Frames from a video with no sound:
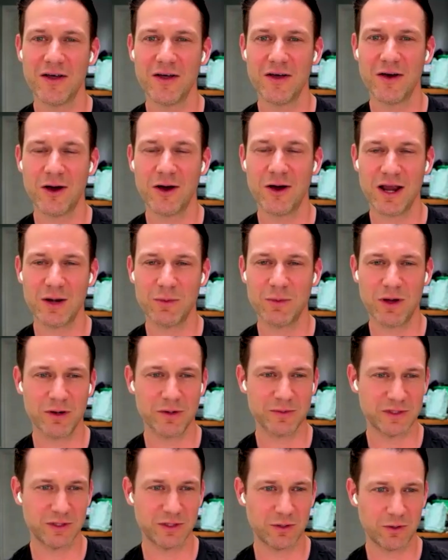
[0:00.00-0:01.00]
All right.
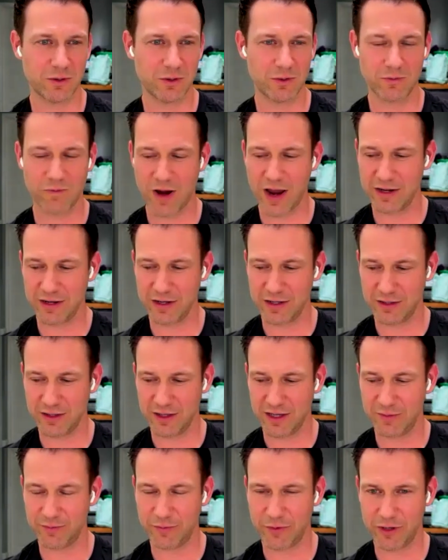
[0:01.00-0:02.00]
Welcome to the Right in the
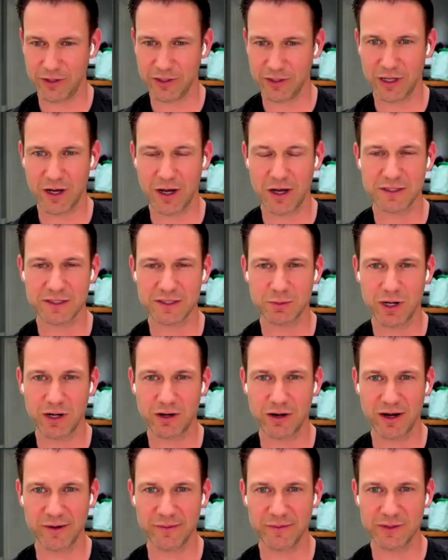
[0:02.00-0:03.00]
Head podcast,
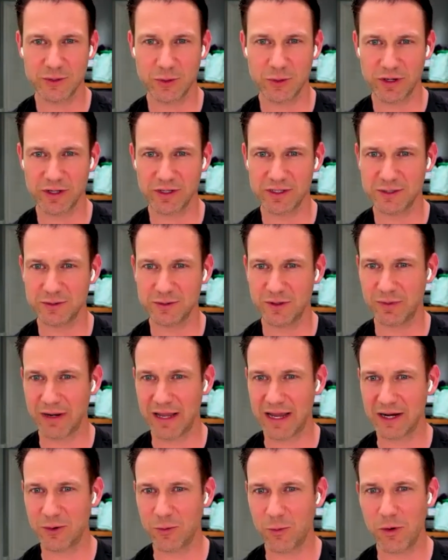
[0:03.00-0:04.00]
where I'm talking to a
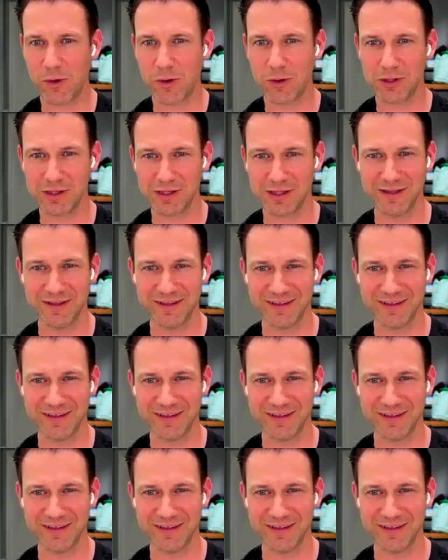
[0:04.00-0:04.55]
blank wall.